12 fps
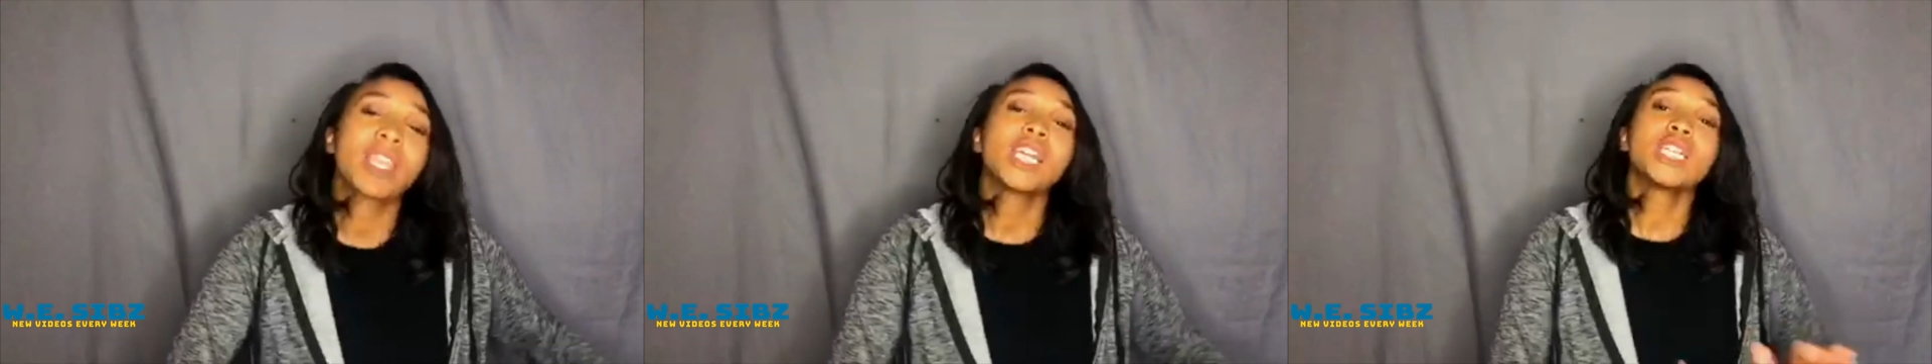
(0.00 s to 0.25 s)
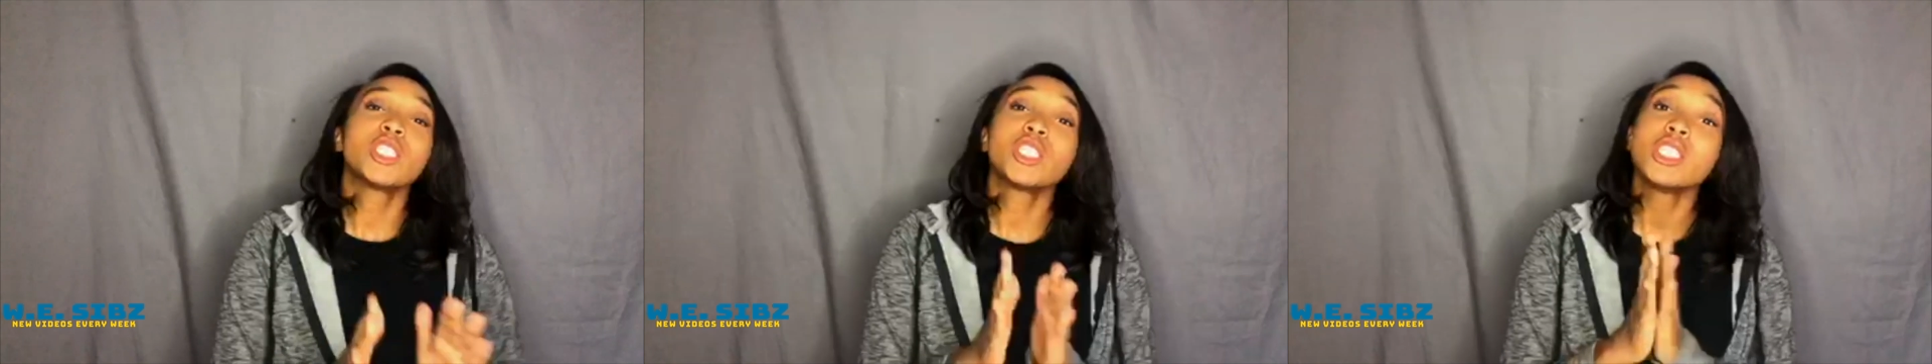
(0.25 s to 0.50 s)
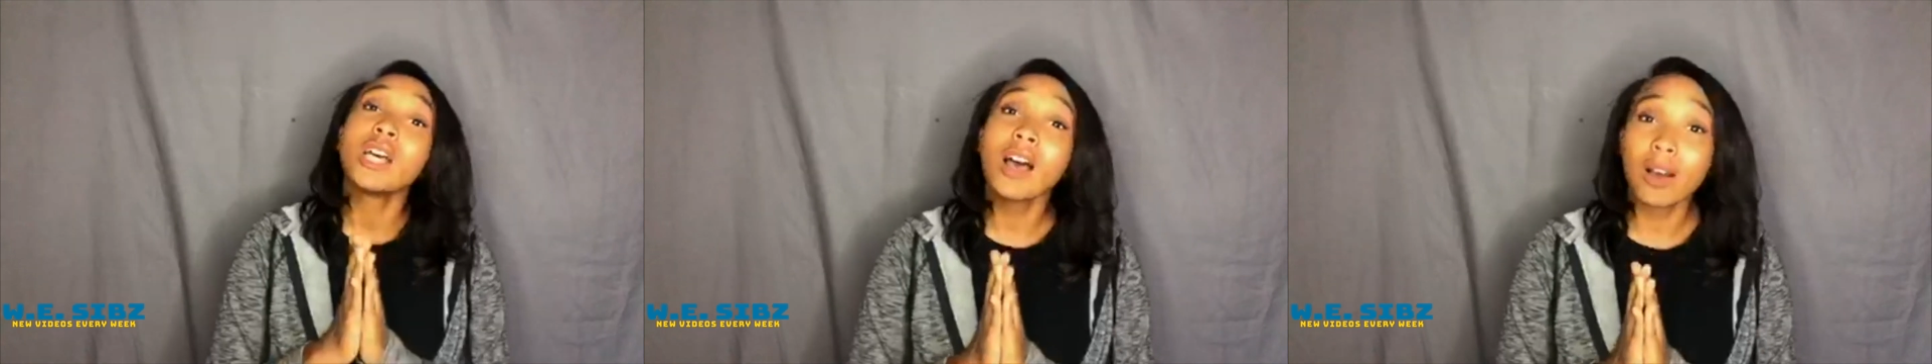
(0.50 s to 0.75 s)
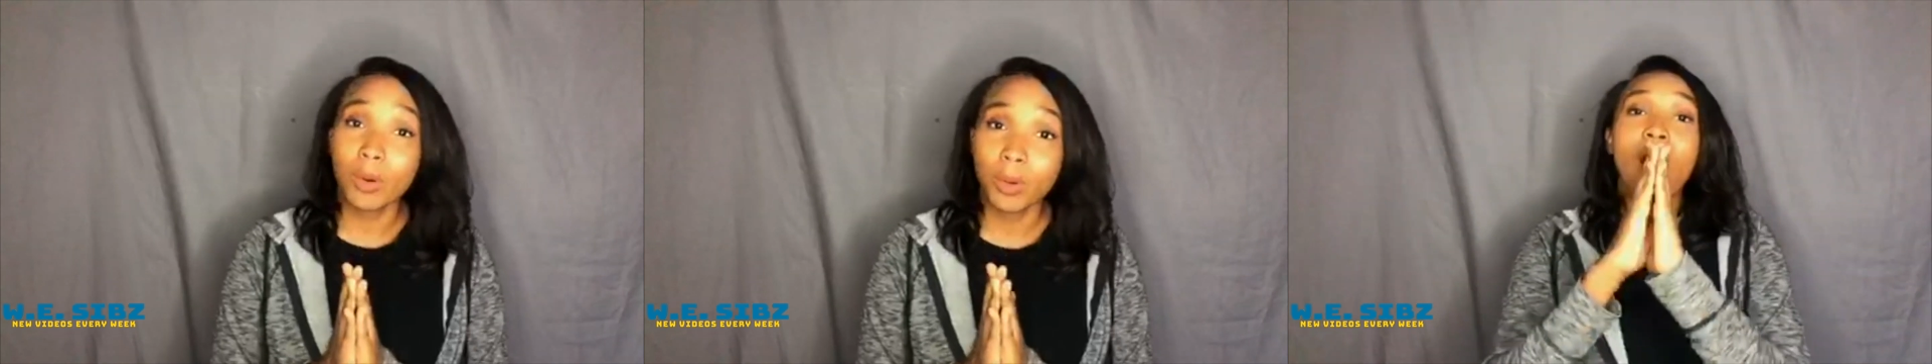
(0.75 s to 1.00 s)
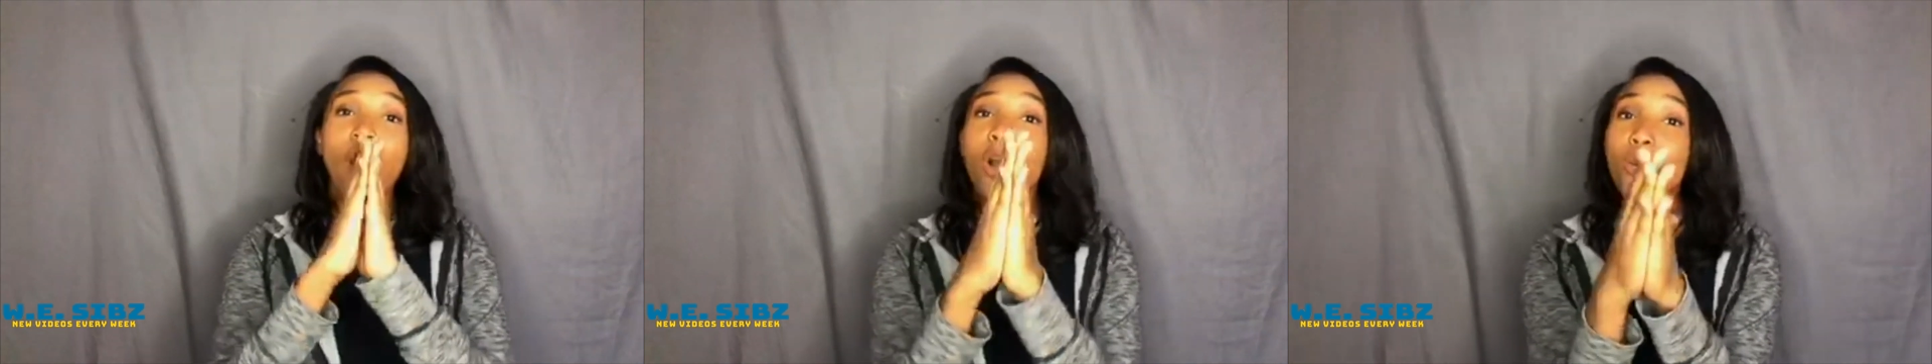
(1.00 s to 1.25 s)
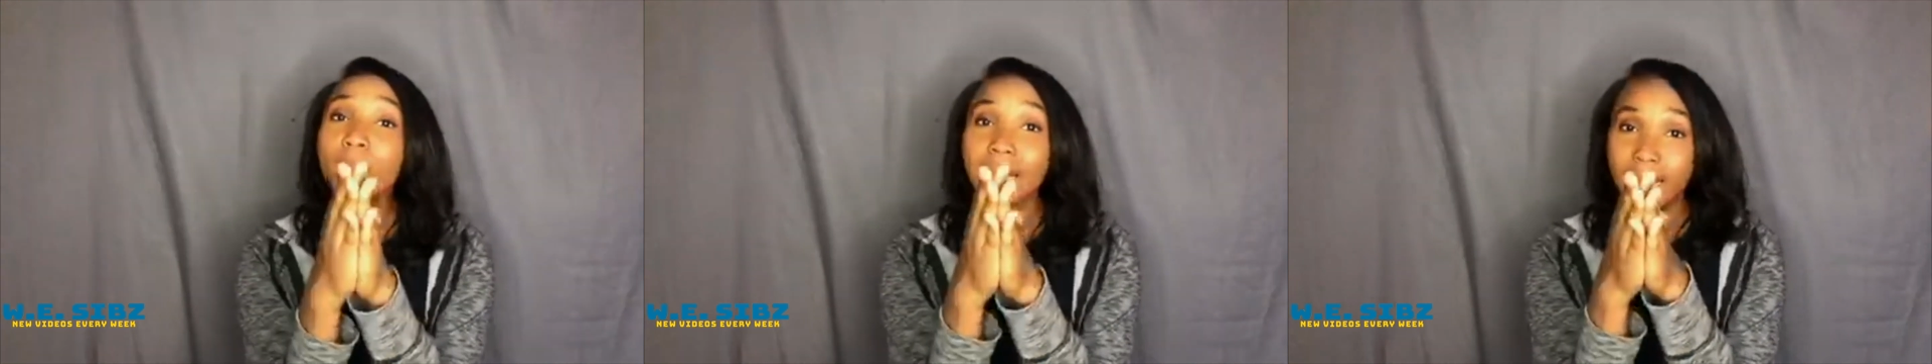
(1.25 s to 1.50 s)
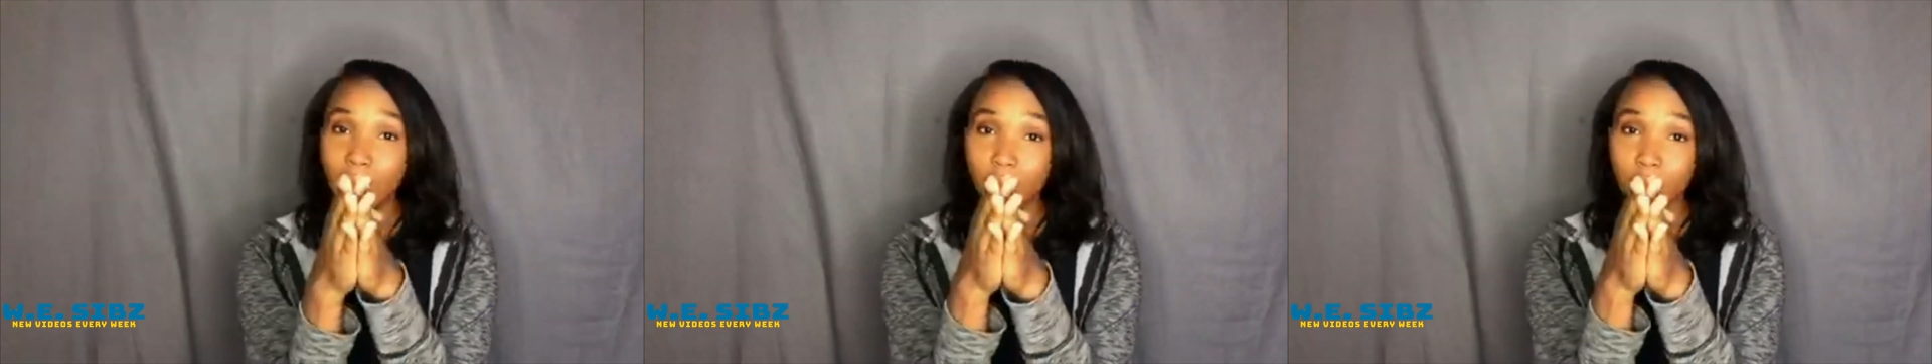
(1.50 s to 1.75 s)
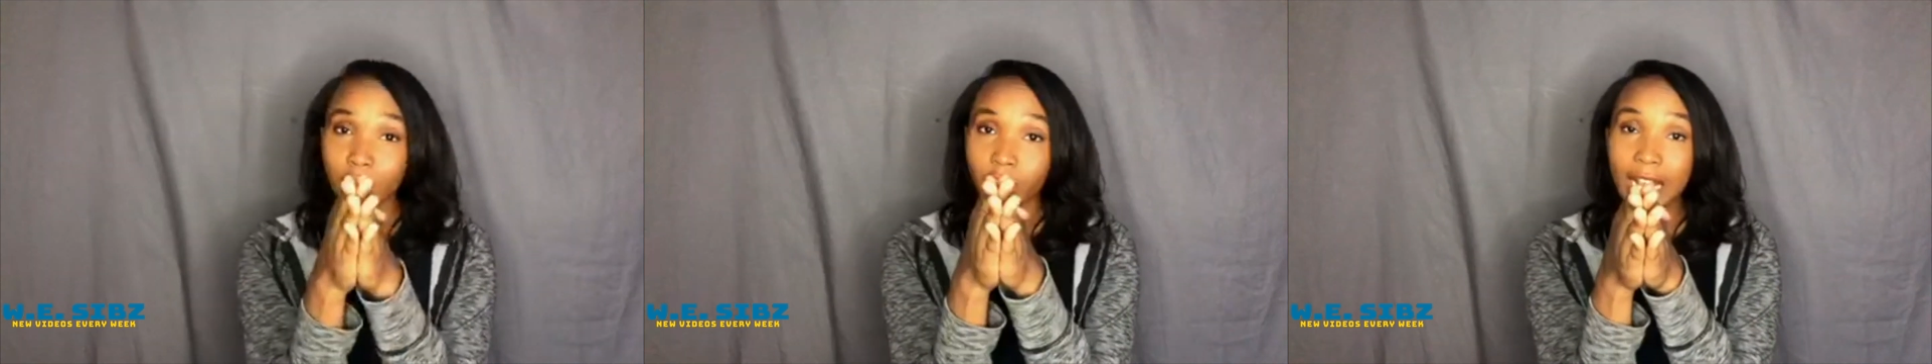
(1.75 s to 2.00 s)
So,
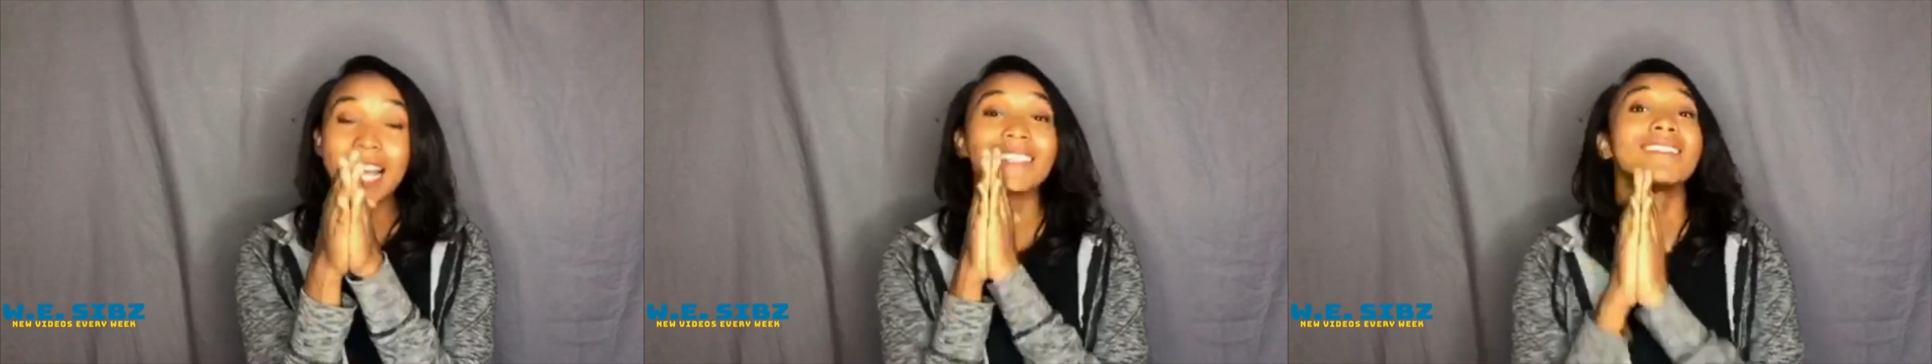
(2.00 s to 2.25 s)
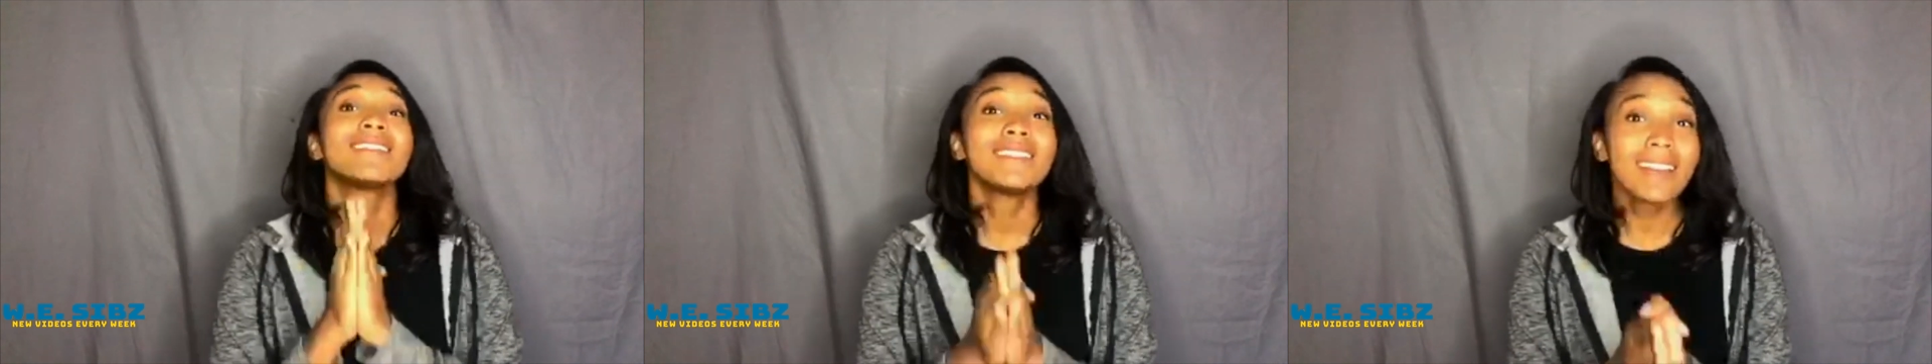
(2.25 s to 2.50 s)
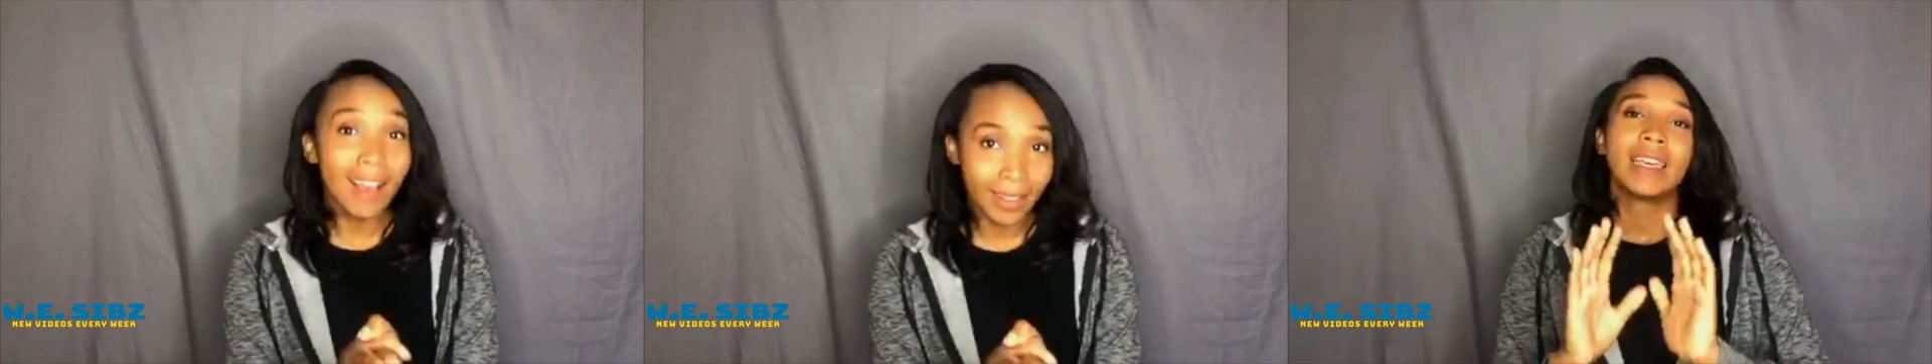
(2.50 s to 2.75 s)
Homelander has a son,